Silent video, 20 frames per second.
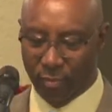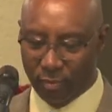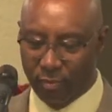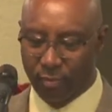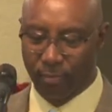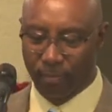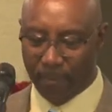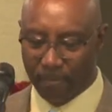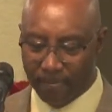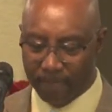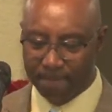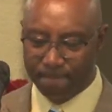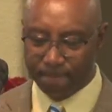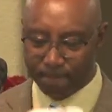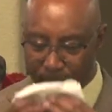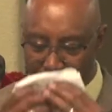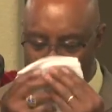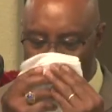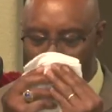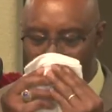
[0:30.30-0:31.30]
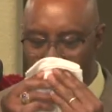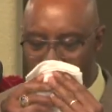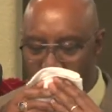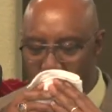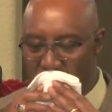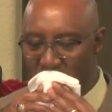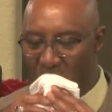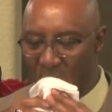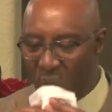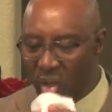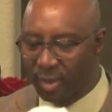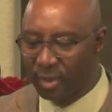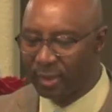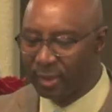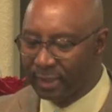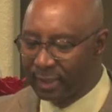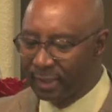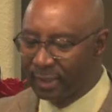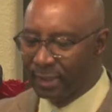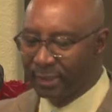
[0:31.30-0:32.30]
and in me
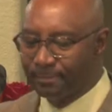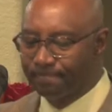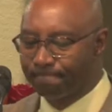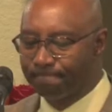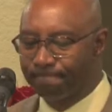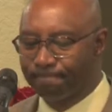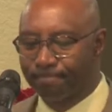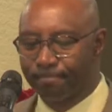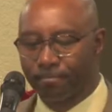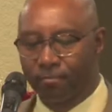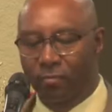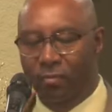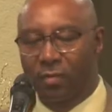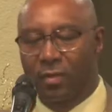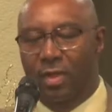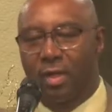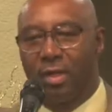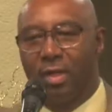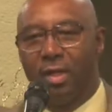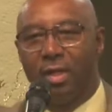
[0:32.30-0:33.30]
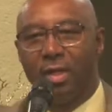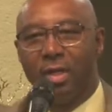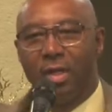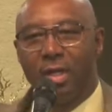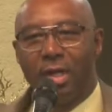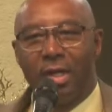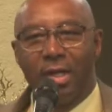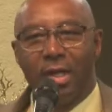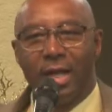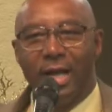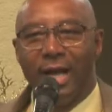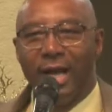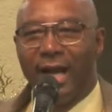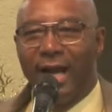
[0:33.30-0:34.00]
died that's love.